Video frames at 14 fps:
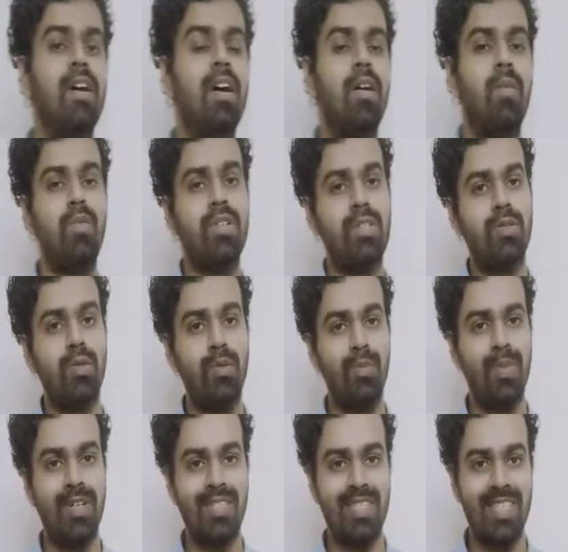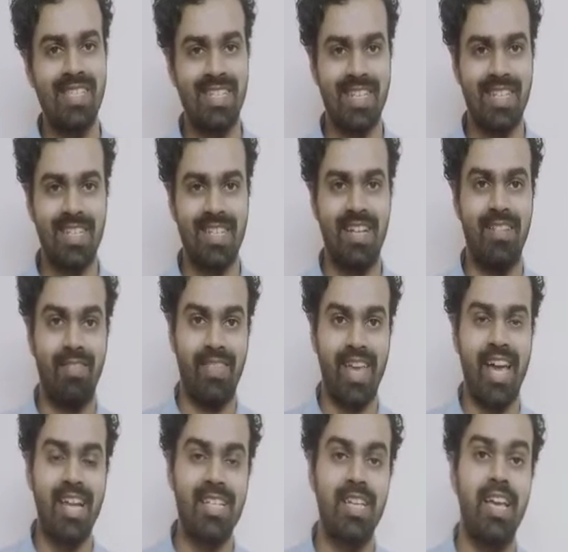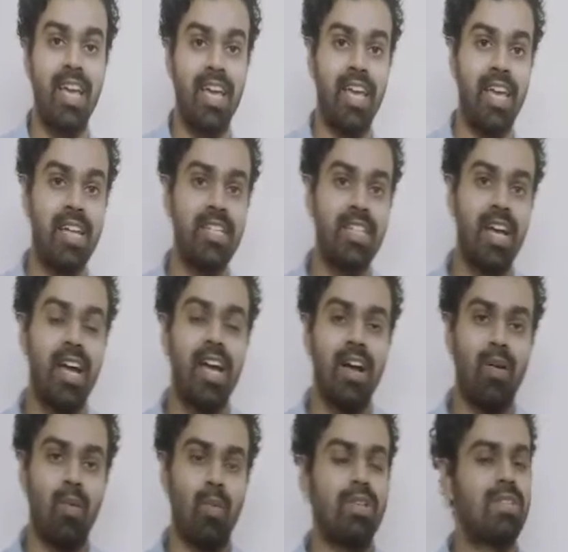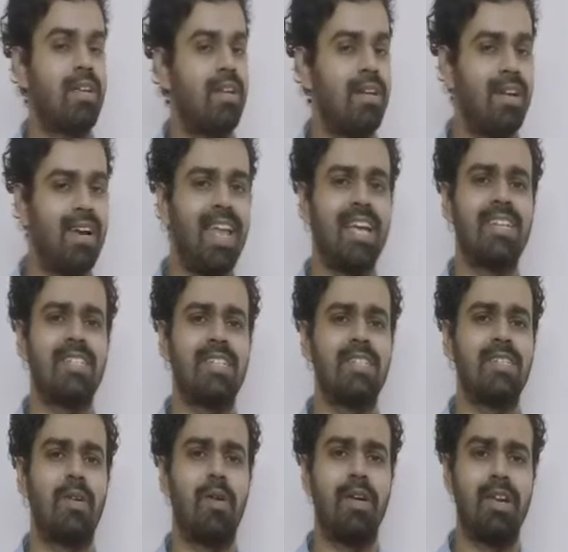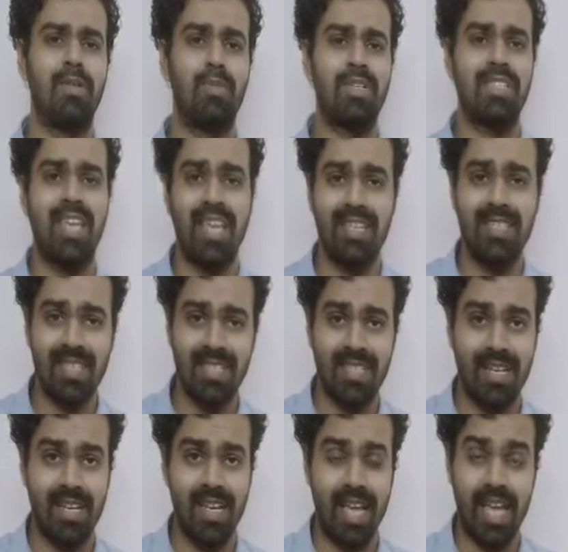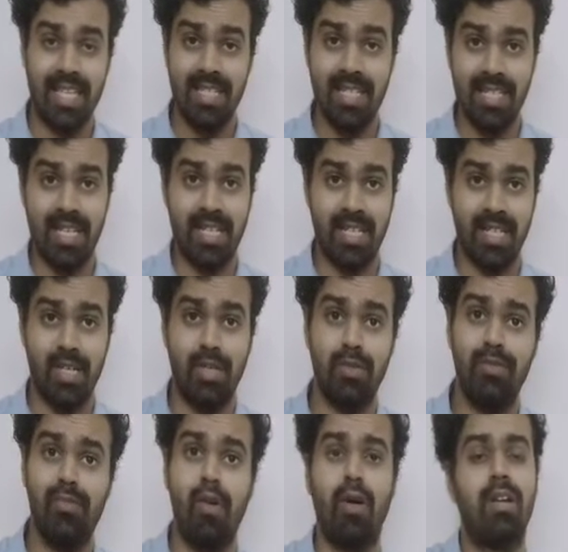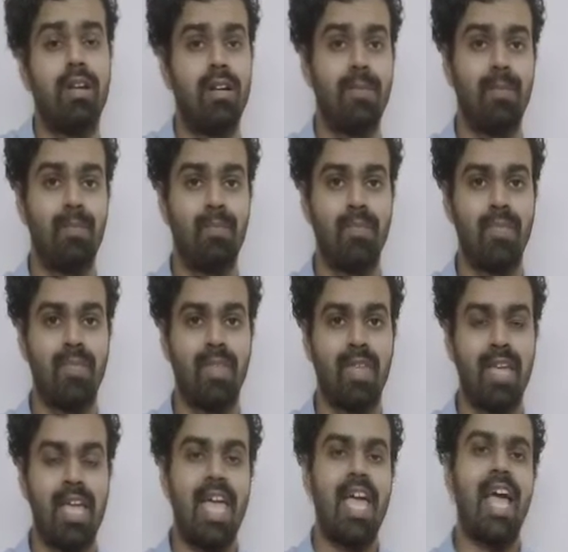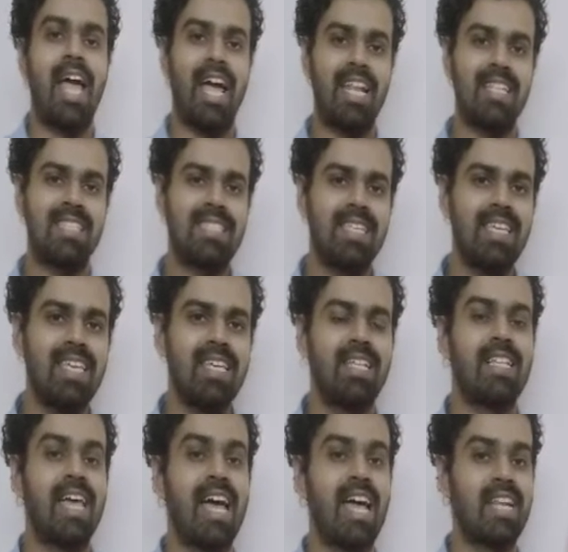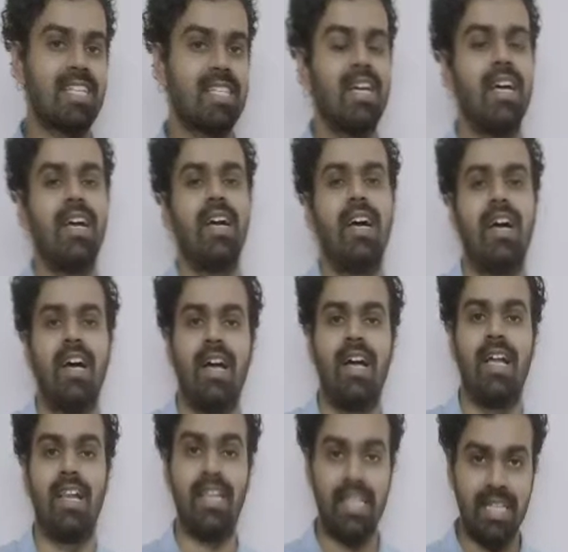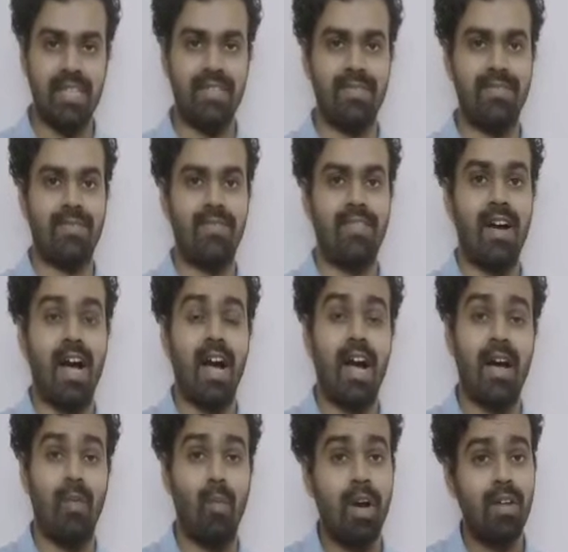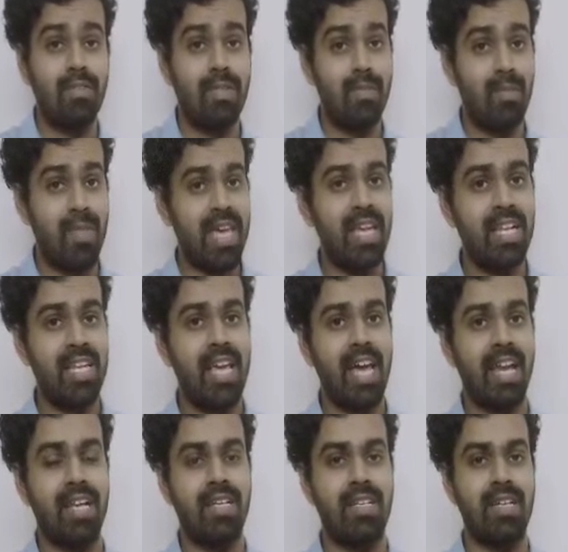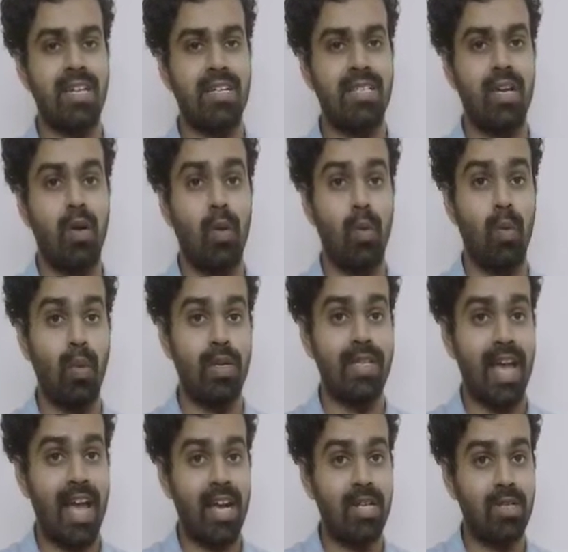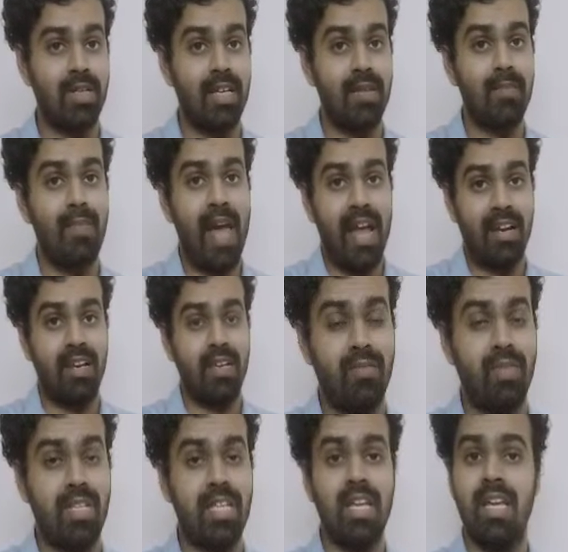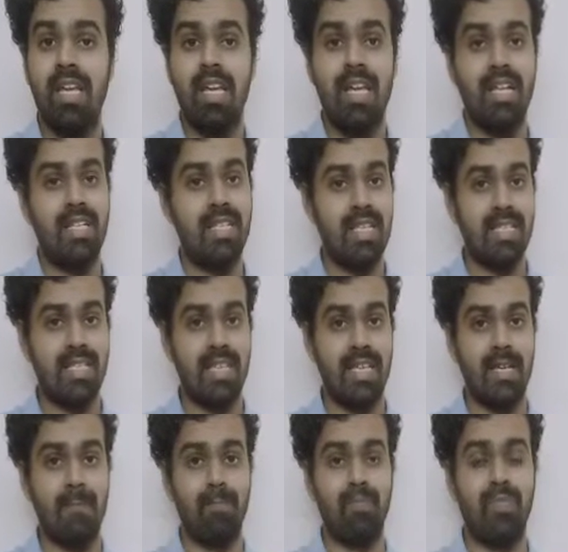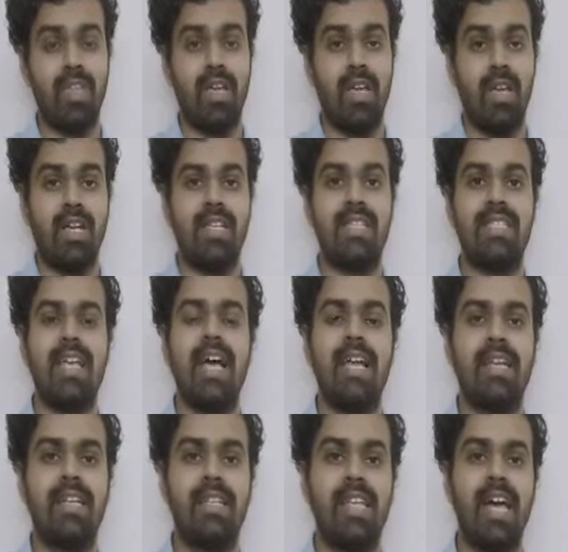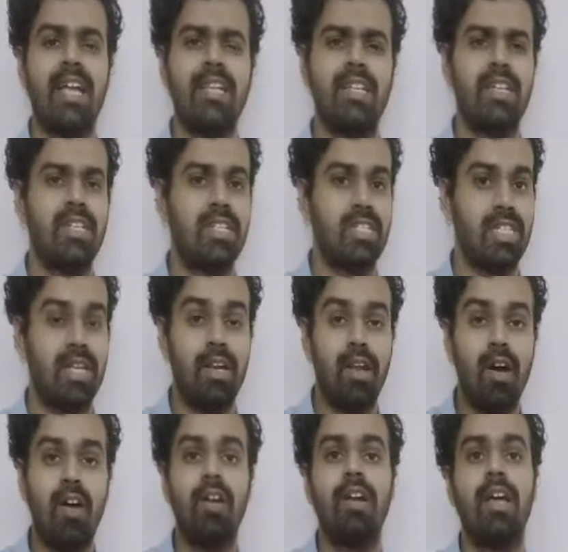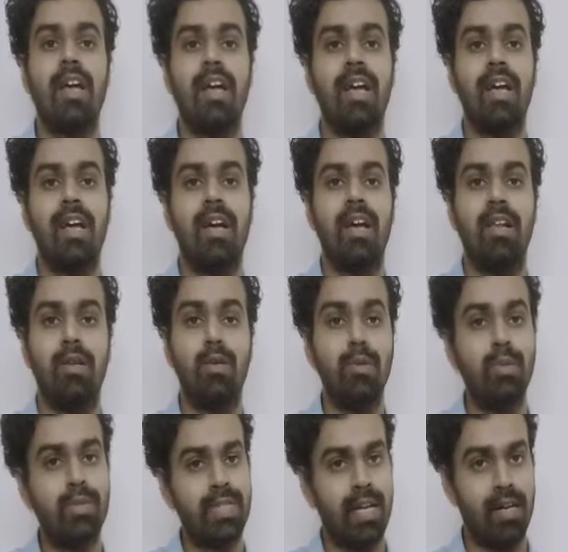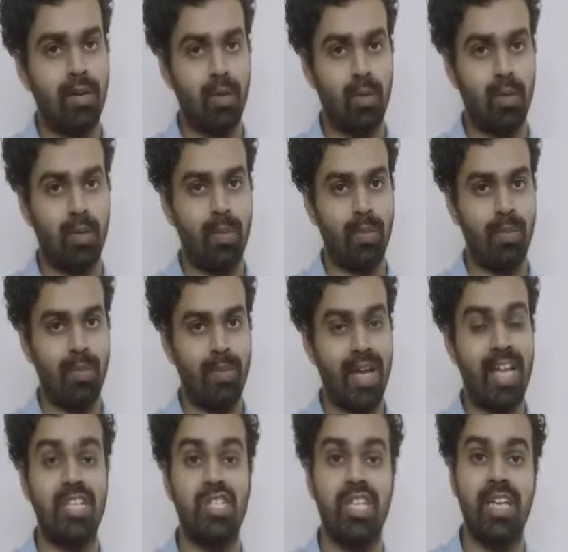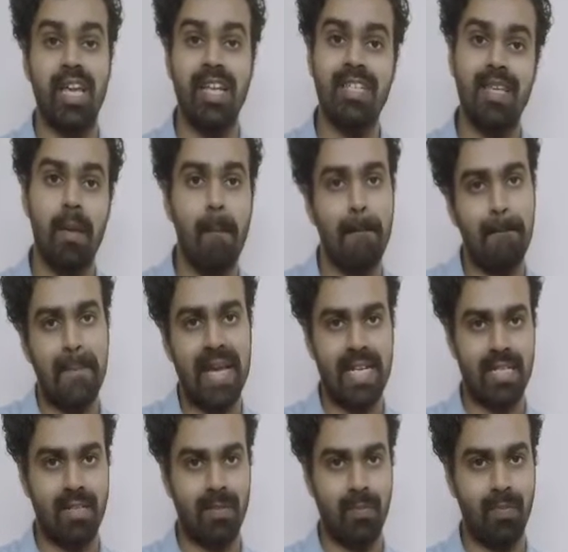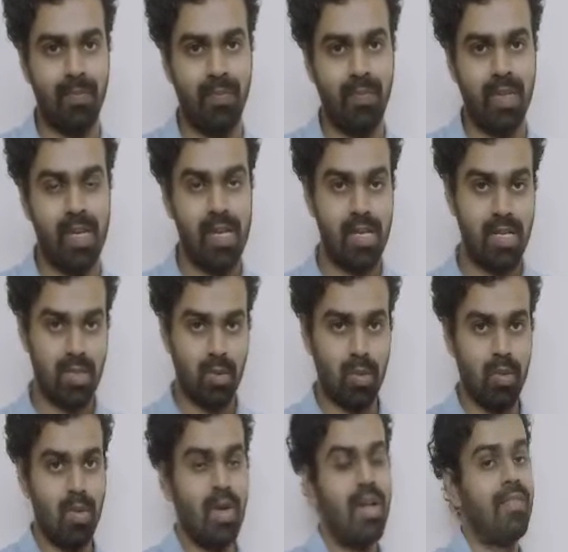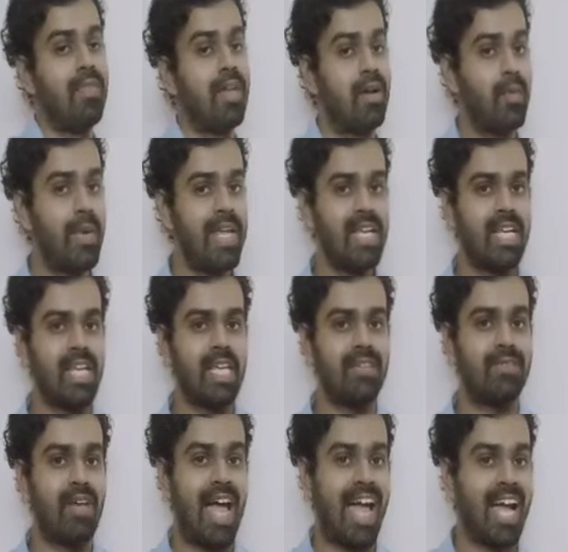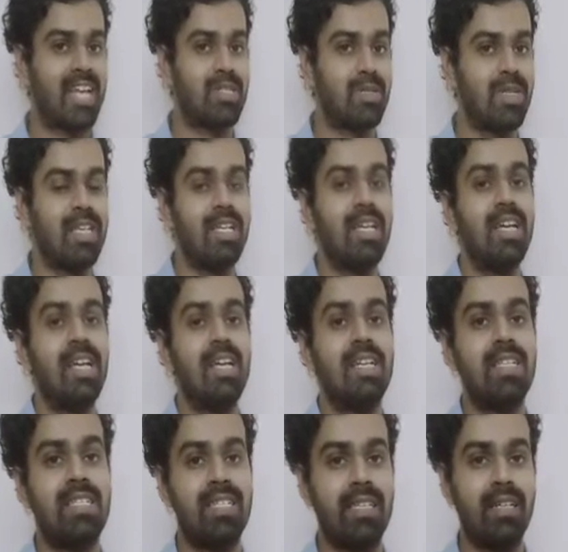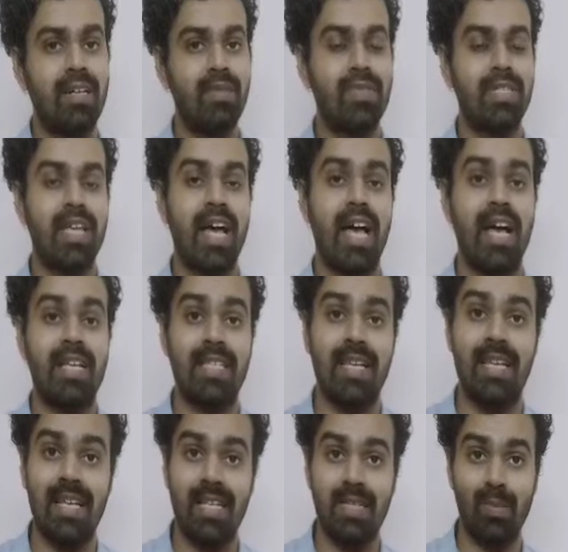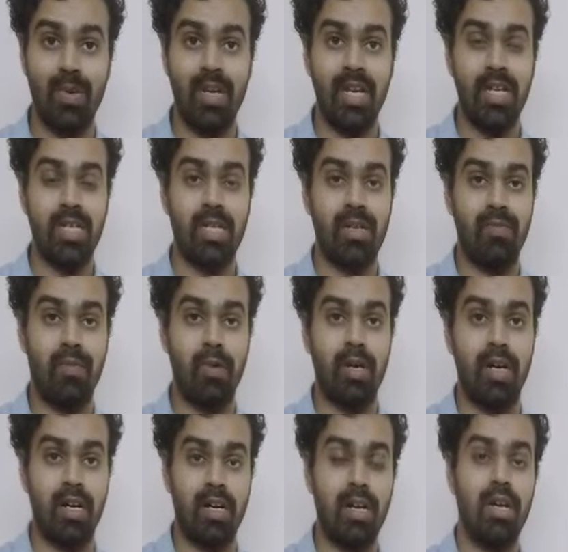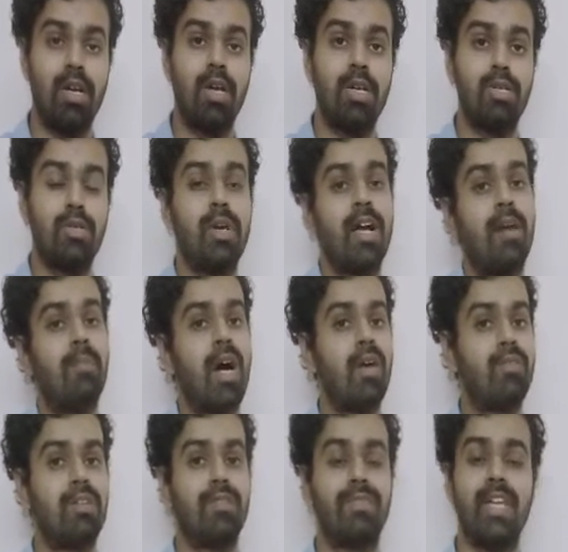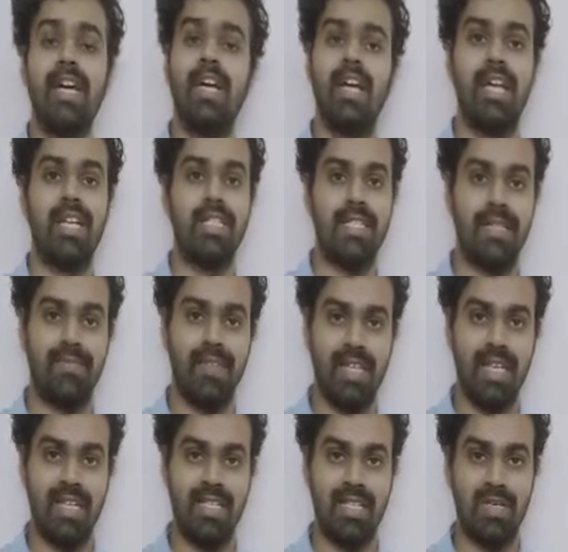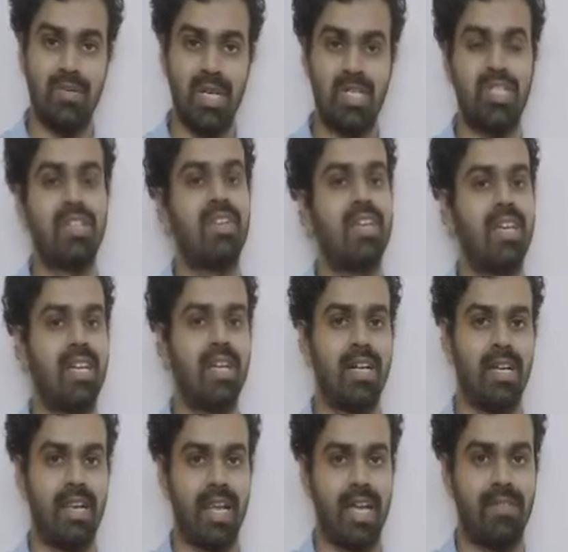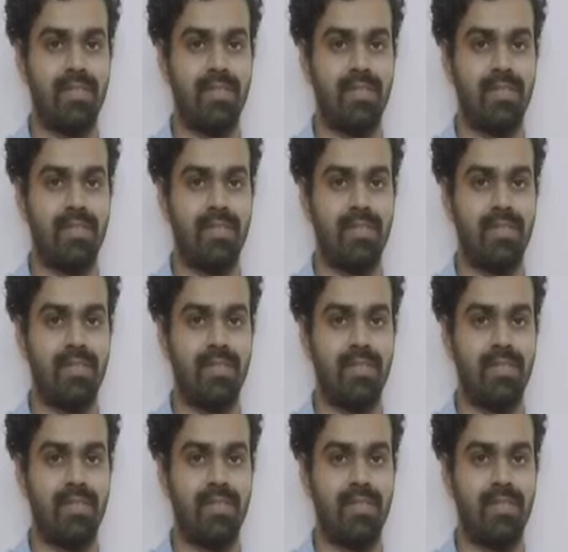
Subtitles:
was so persistent that it was reluctant, or it was hesitant to fall. And seeing that leaf, one of the main characters who was actually battling a disease decided that she'll not lose her hope and she gets better. So the green leaf actually serves as an inspiration for her to come out of the difficult situation in her life.